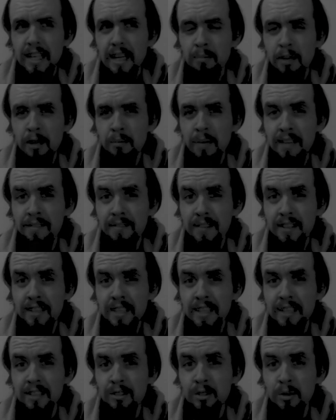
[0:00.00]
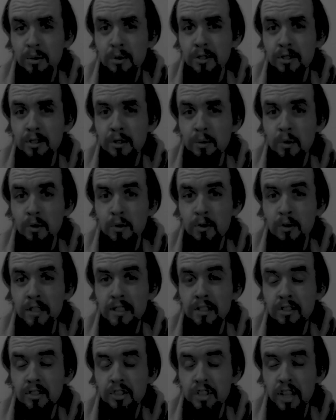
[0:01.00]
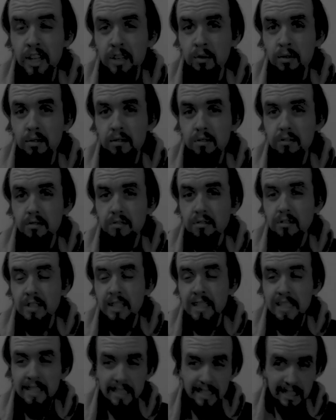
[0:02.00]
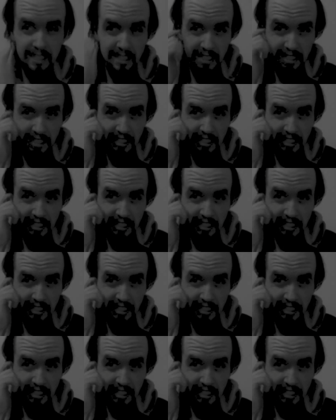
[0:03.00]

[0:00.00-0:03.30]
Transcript: about my feelings towards the world in general. Like,